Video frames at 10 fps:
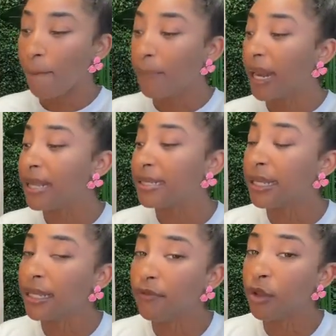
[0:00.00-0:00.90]
But I
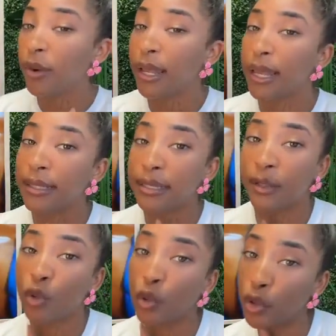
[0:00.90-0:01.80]
did give you a hint
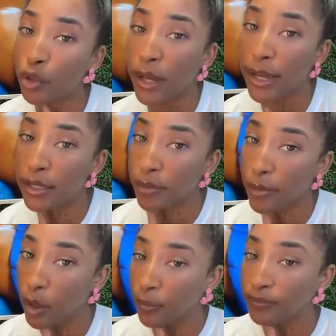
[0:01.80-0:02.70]
and told you guys
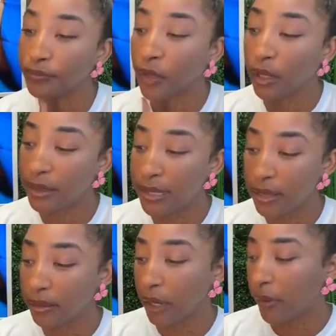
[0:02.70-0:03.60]
about a
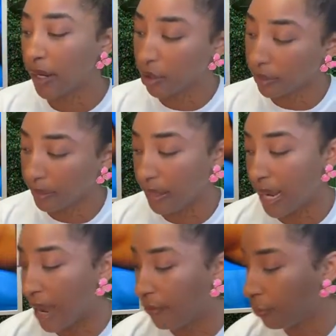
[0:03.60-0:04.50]
deal that we currently
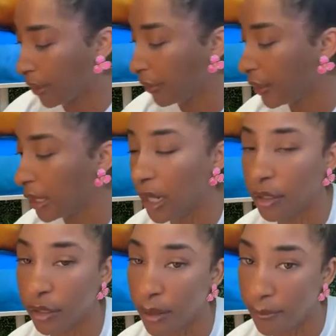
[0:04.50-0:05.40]
have with
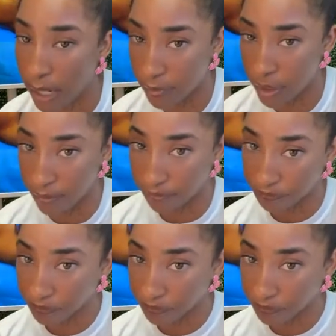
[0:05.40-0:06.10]
Dr. Hamamjin.